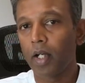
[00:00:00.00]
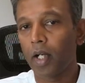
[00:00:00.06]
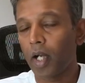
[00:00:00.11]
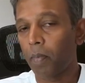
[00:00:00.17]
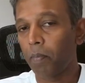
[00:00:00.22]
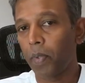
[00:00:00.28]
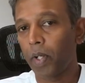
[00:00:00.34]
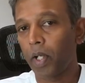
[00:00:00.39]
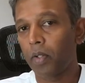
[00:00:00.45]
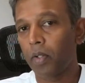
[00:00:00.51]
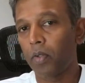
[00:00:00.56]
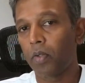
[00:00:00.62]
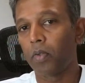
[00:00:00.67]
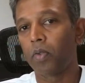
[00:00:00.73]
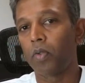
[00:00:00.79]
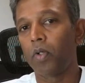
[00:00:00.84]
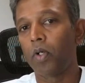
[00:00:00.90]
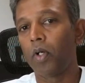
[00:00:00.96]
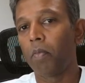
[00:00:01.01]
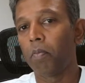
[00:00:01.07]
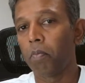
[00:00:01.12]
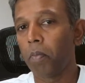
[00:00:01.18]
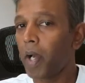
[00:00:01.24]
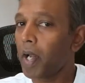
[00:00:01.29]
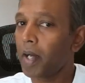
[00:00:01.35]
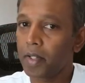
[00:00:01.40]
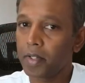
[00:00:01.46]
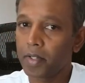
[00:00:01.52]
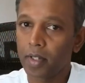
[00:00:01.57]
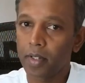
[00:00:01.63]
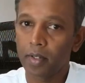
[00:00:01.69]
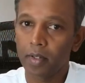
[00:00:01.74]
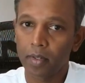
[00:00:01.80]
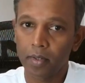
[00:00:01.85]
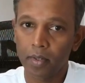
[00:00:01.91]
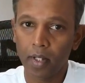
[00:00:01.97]
compared to managing
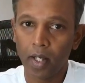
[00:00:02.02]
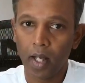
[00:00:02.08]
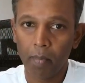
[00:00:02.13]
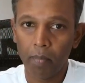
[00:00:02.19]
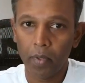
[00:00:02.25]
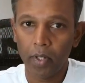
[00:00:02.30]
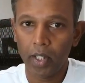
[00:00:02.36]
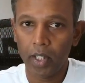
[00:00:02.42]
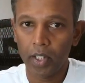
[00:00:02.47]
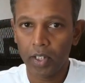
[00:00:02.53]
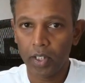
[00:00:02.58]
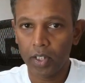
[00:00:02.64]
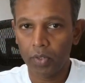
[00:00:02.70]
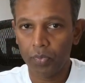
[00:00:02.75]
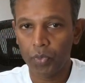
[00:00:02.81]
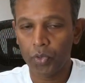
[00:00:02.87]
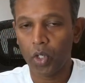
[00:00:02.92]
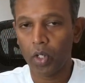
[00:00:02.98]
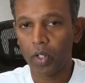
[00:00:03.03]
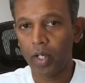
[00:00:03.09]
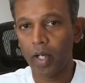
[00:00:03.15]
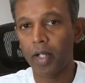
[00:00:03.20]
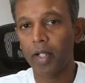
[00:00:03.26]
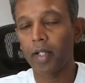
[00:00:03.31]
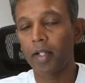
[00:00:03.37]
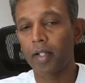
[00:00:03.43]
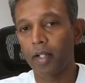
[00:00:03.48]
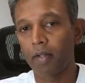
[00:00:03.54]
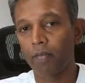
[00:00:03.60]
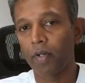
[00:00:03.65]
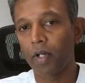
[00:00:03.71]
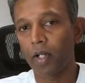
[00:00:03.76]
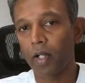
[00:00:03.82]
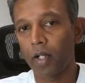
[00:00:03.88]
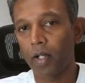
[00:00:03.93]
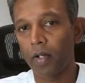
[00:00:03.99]
the applications which are running in
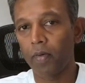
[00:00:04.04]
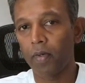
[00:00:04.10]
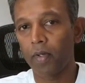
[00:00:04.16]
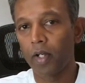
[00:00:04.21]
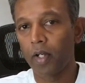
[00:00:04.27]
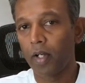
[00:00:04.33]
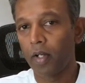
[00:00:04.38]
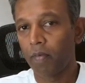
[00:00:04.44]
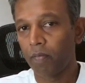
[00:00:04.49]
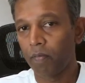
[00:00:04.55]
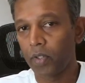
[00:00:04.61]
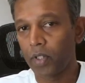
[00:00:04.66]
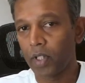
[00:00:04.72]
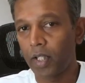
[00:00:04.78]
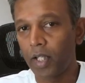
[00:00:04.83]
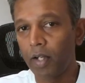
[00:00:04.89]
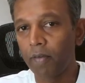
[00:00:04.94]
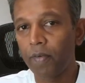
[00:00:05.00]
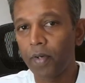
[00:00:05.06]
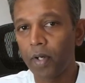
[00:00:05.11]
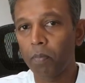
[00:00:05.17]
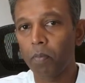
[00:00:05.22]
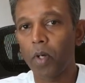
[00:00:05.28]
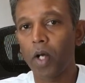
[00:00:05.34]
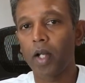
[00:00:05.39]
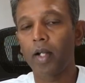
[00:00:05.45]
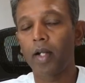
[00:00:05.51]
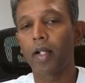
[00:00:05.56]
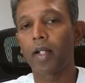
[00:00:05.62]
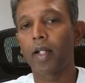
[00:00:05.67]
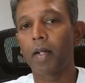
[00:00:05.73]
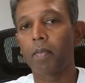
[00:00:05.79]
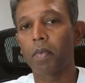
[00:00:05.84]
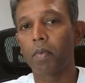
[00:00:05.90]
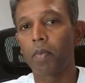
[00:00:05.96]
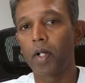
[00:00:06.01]
different cloud with a different monitoring
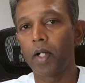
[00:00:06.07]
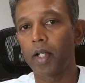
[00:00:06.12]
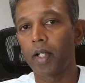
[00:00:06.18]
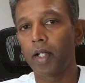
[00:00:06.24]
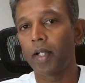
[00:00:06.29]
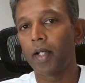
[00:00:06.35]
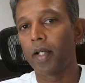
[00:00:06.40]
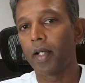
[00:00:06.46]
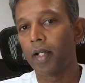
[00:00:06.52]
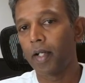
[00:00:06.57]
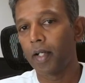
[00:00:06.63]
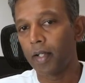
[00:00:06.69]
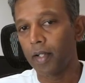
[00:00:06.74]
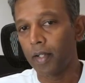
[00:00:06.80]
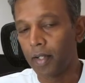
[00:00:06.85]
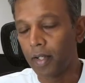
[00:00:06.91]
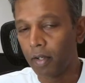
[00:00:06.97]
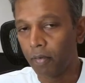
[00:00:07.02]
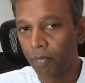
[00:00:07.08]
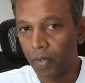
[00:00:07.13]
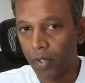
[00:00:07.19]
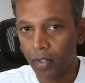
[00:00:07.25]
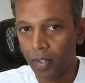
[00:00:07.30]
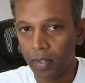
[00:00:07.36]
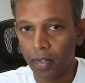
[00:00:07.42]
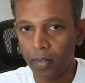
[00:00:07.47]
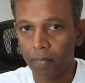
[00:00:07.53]
capability, different